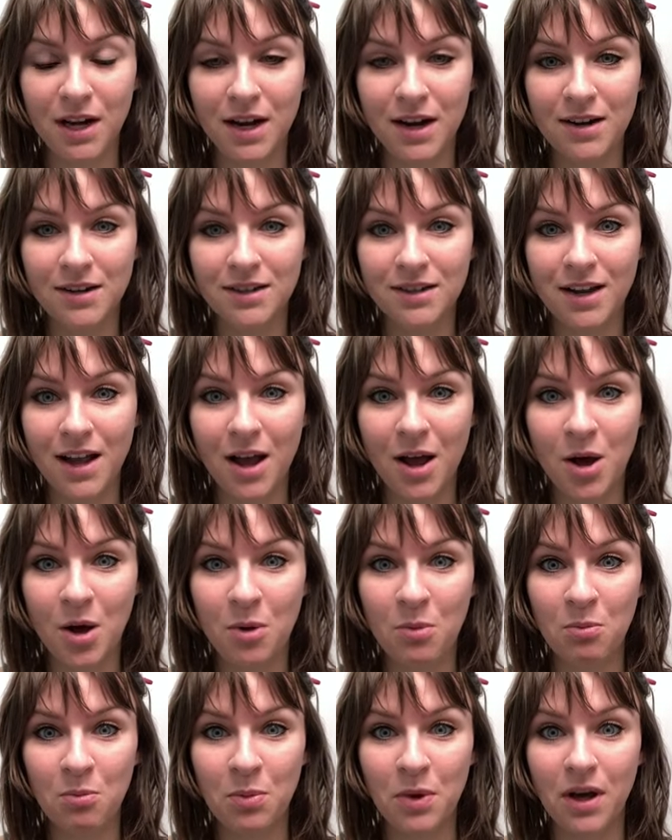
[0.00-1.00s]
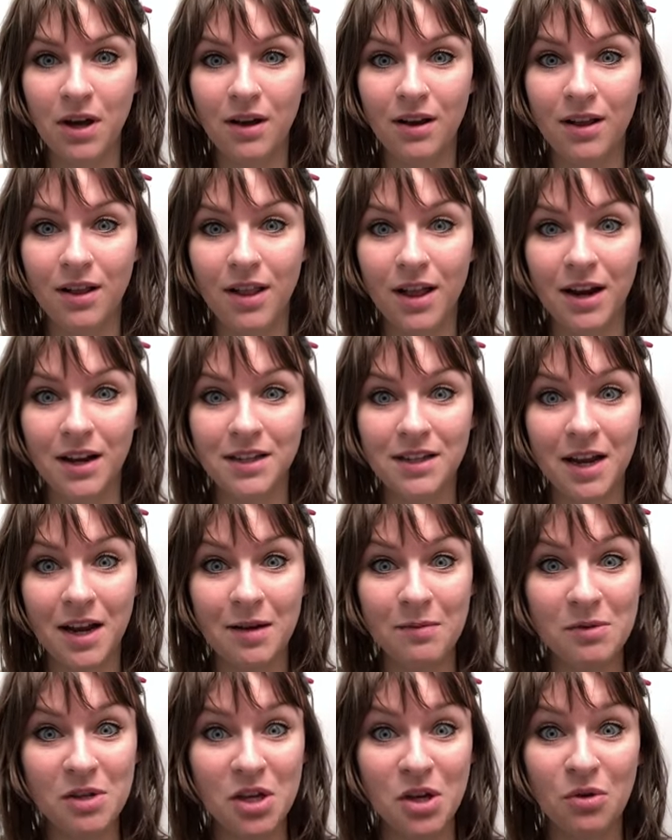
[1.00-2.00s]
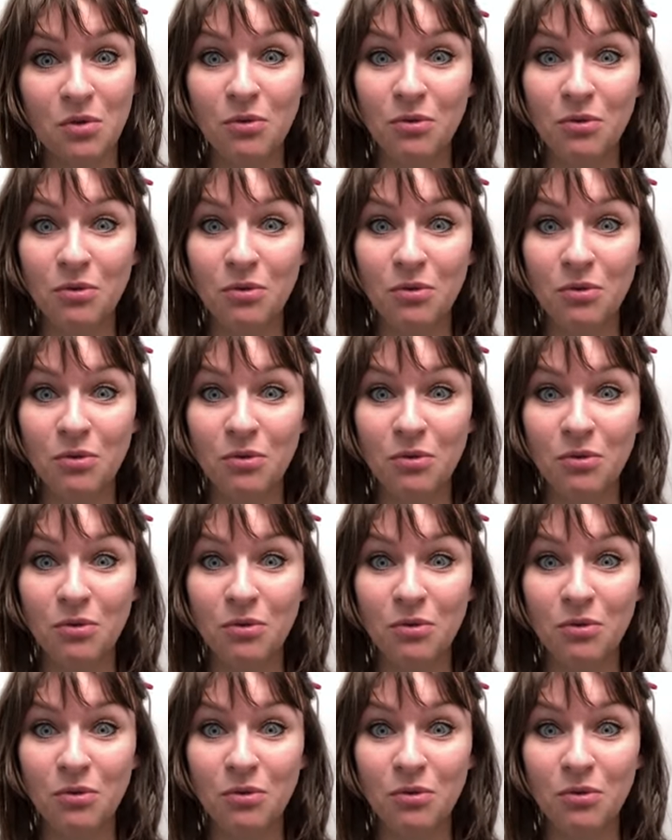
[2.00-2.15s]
iron style, but a lot of times it